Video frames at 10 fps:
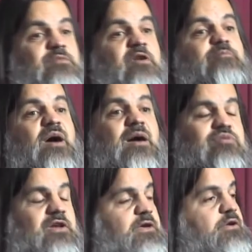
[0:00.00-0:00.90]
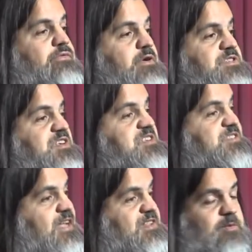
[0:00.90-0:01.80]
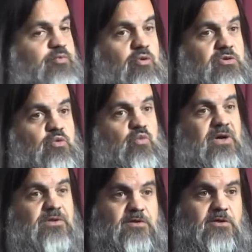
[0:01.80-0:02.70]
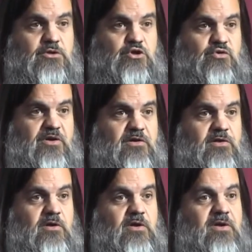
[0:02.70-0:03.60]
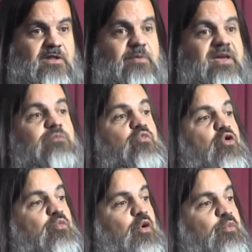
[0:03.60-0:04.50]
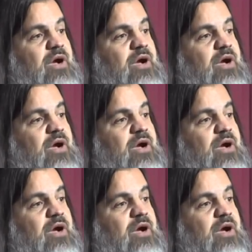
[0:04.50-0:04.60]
the number of public universities, state-supported ones, shrinks, that we get more and more